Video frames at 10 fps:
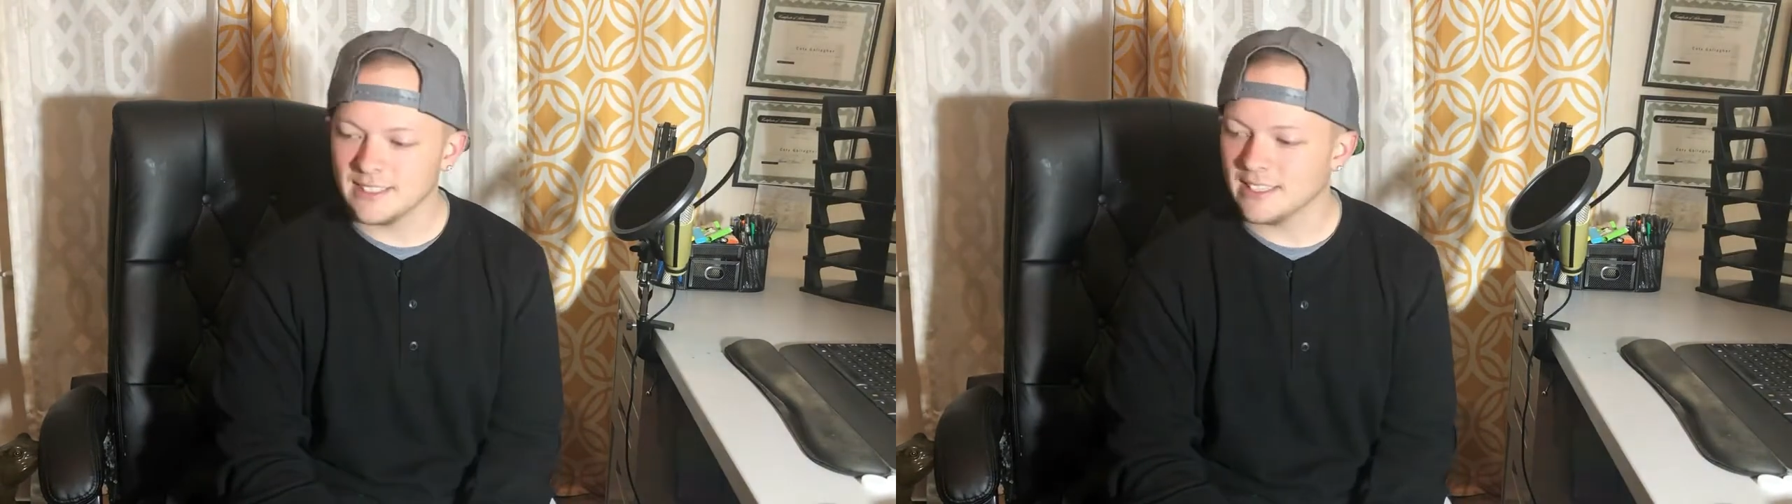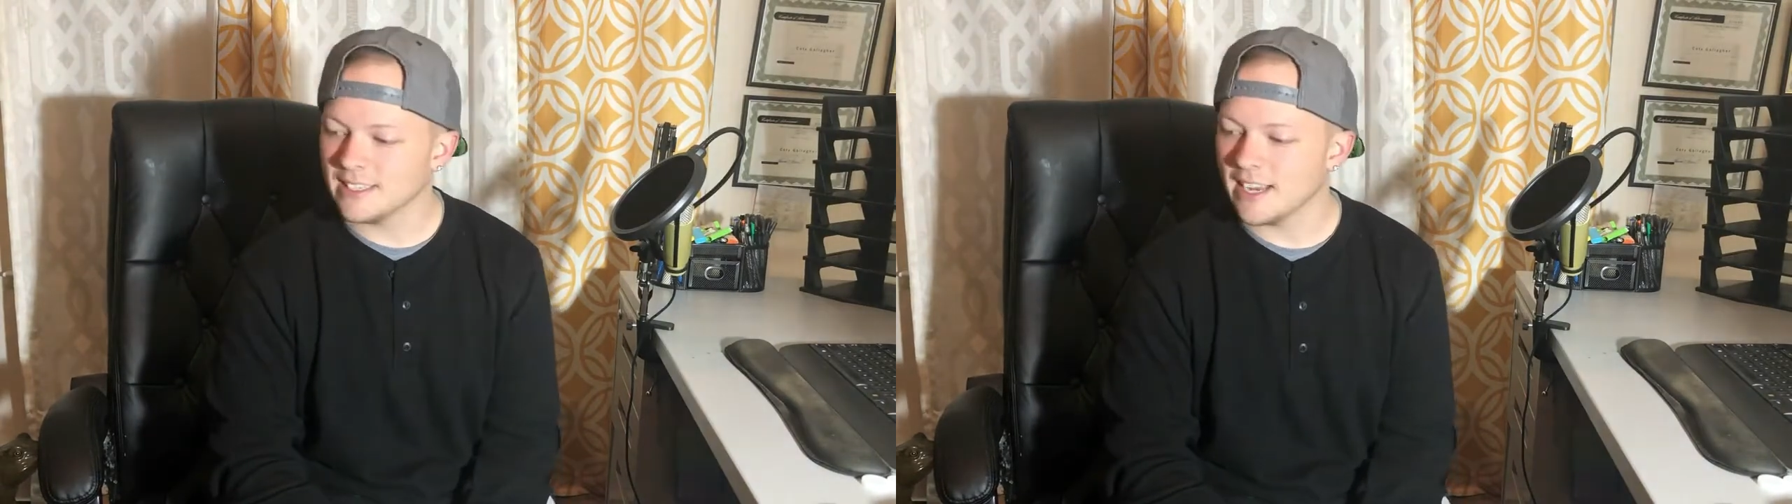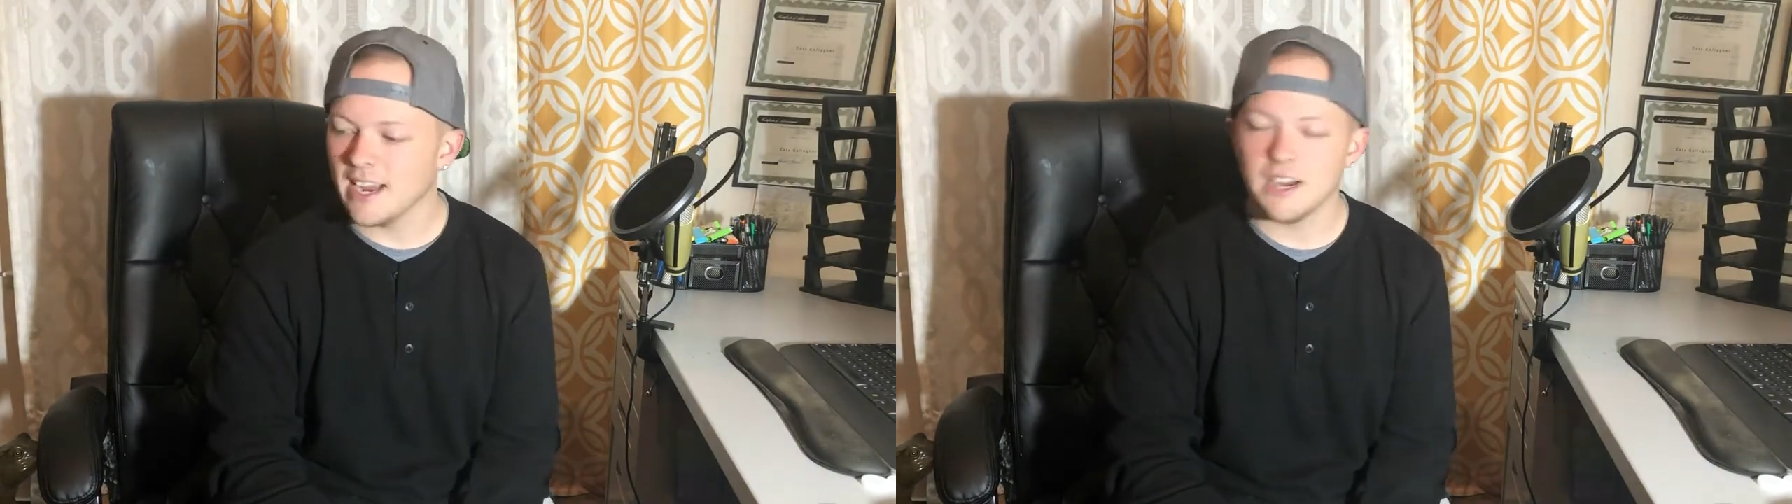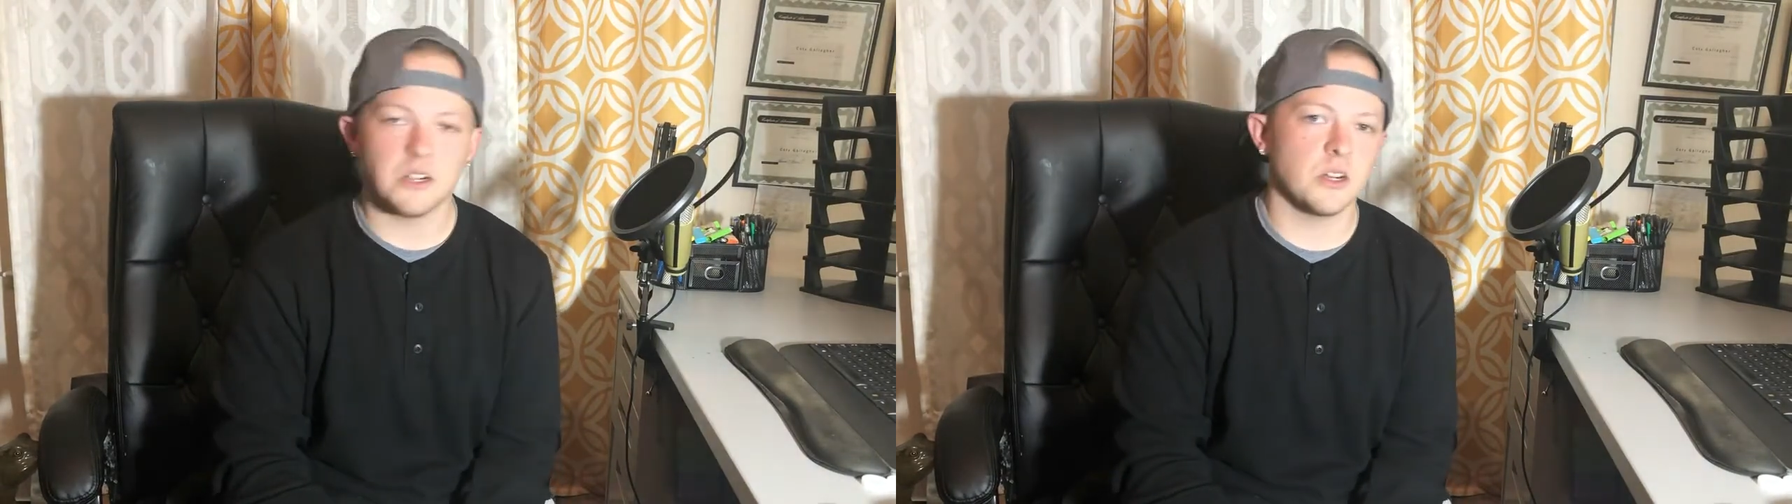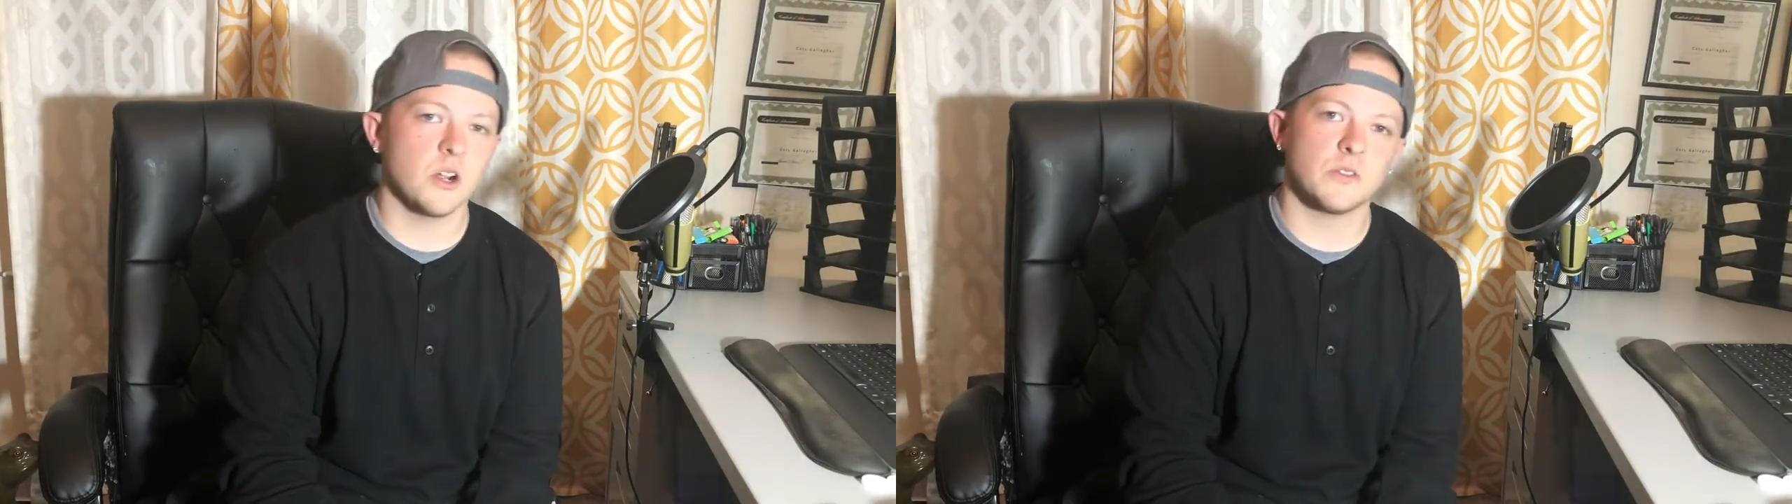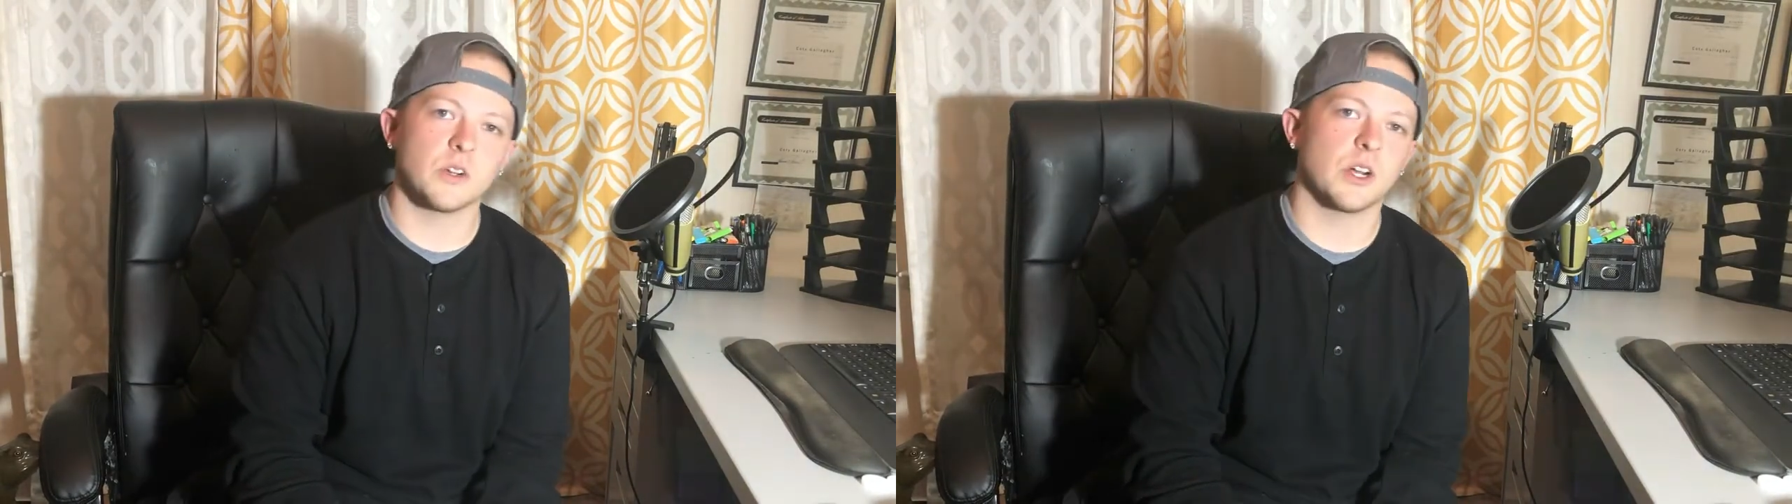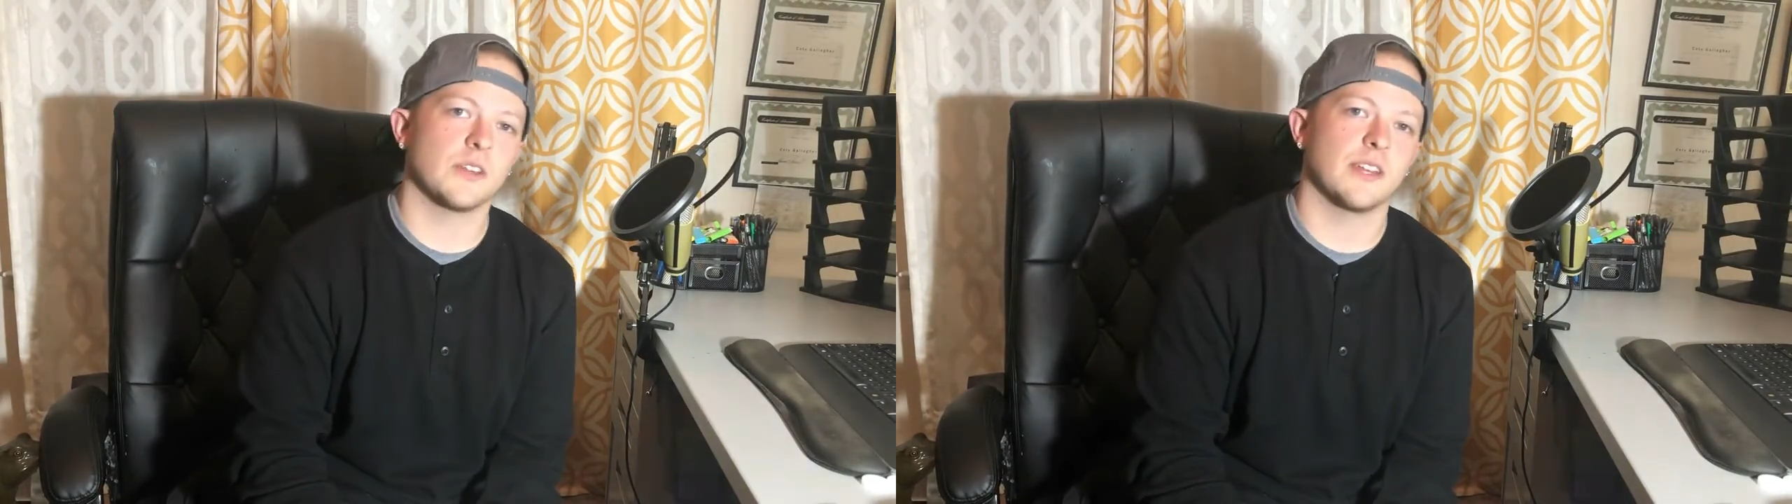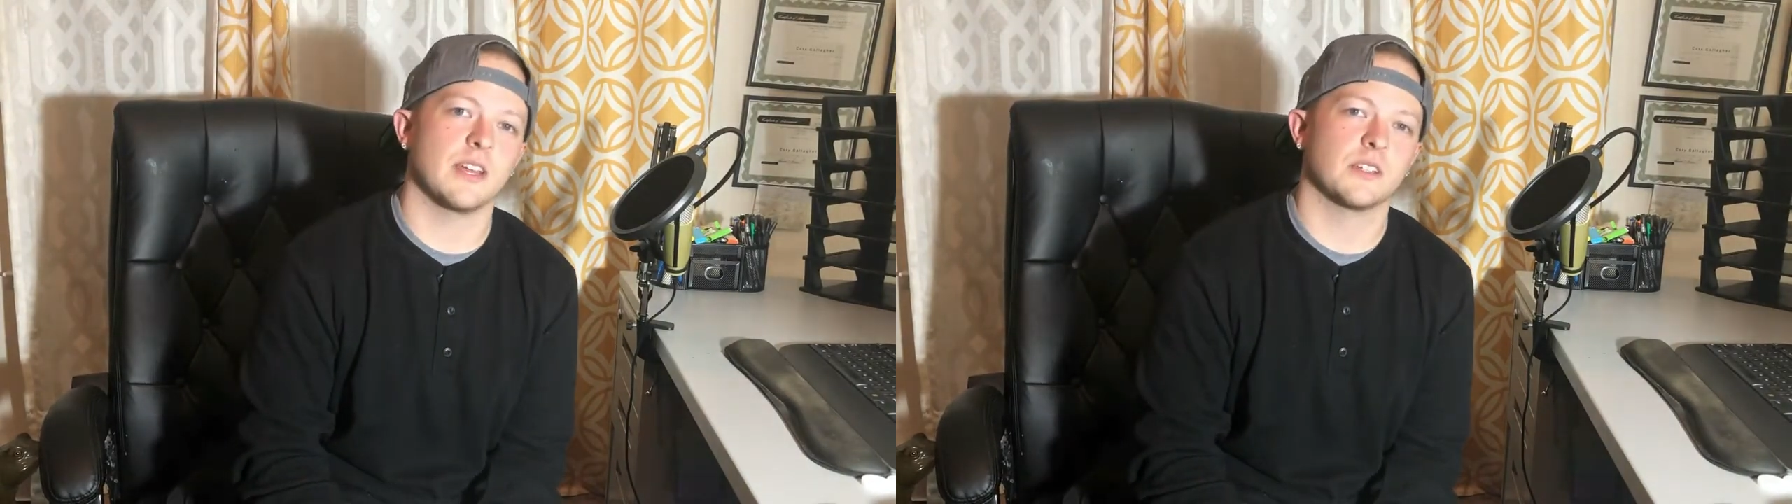A hair over
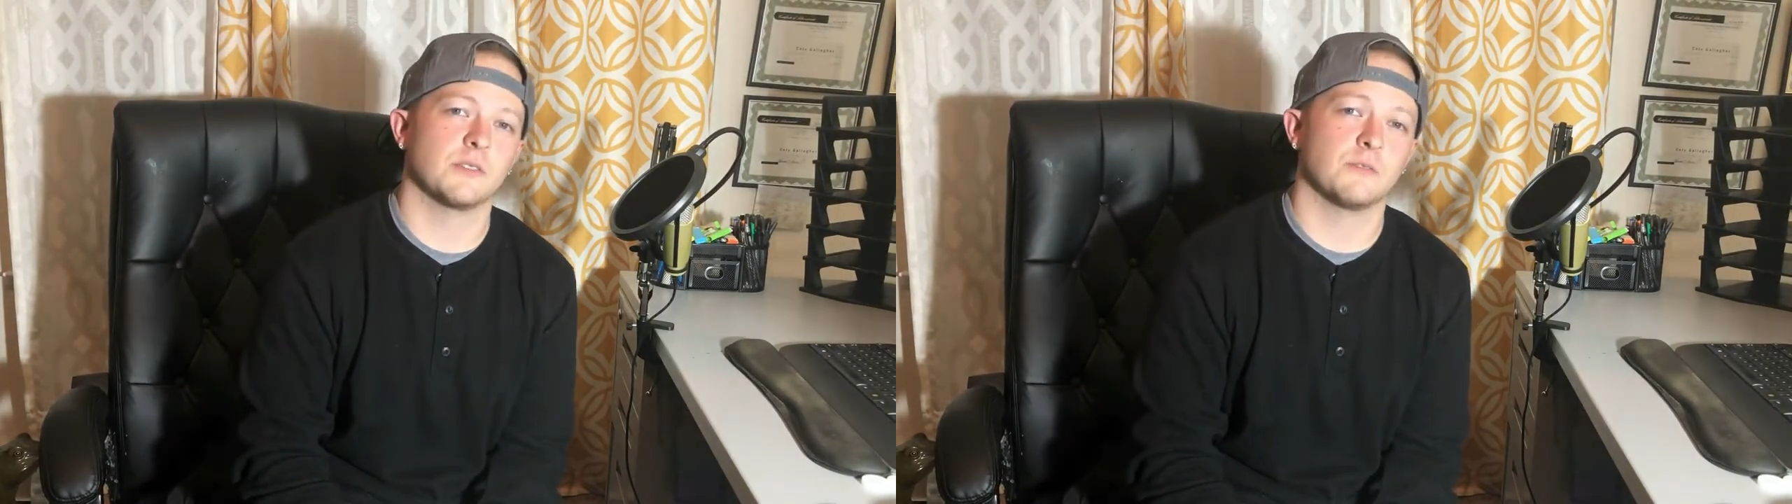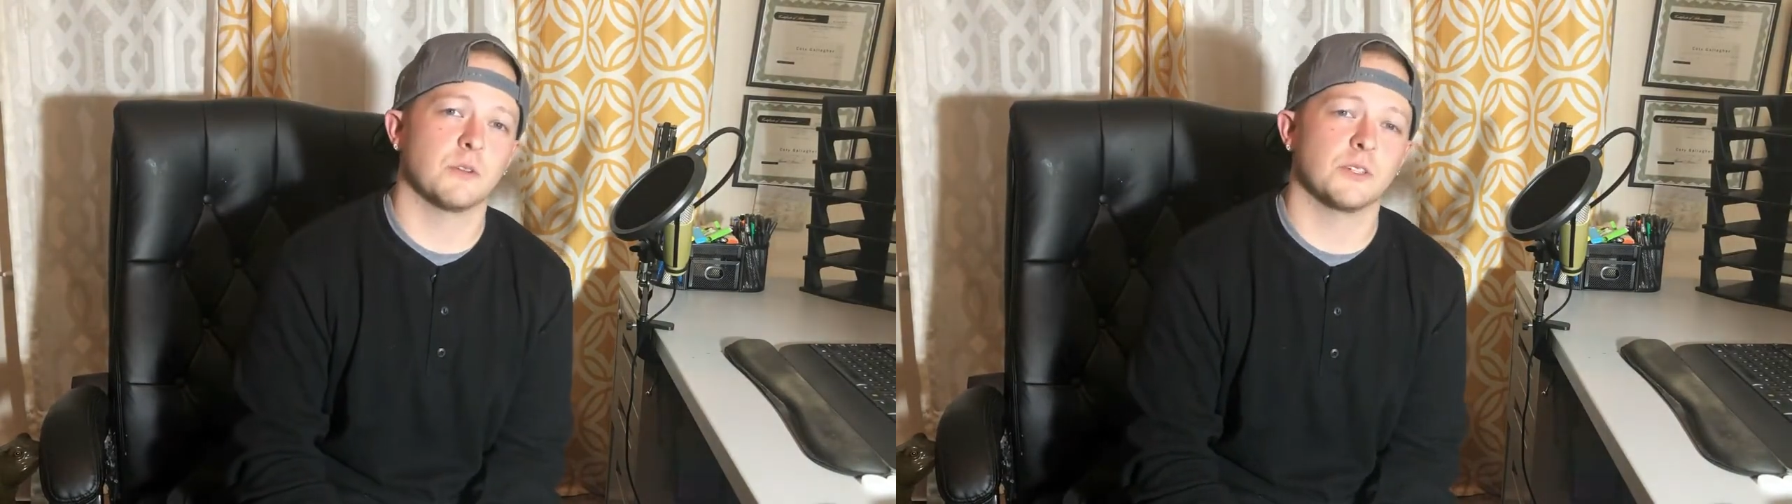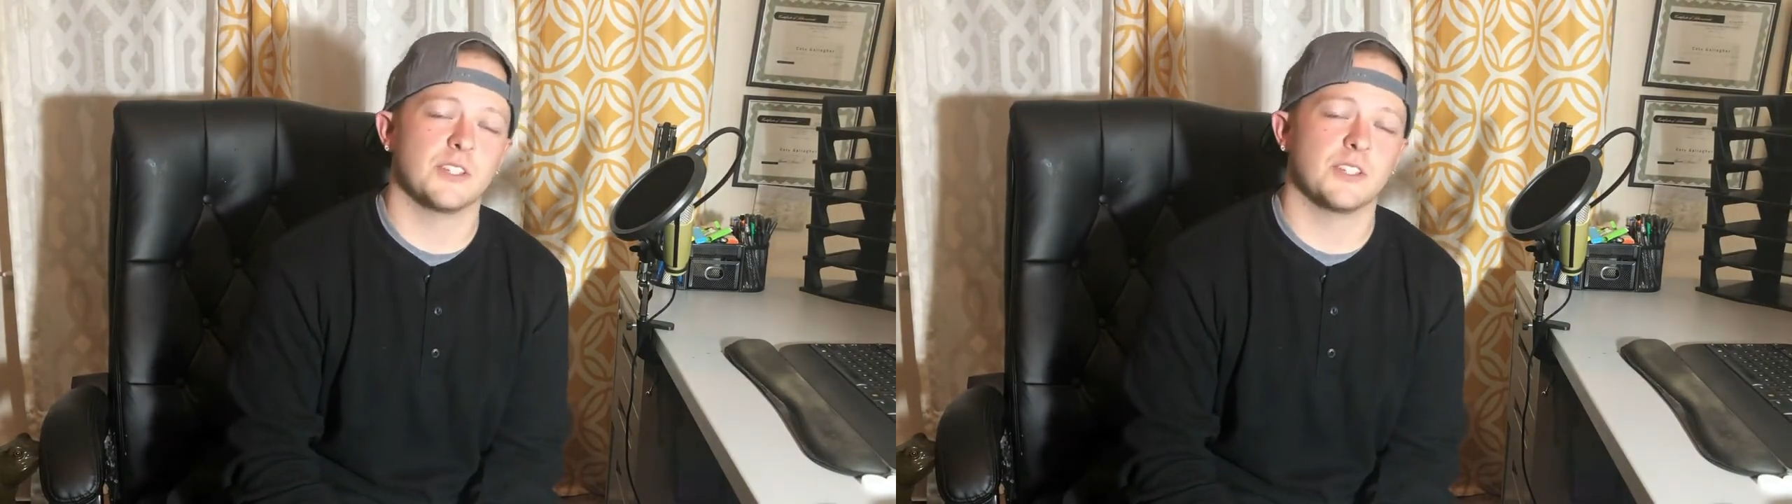1,000 for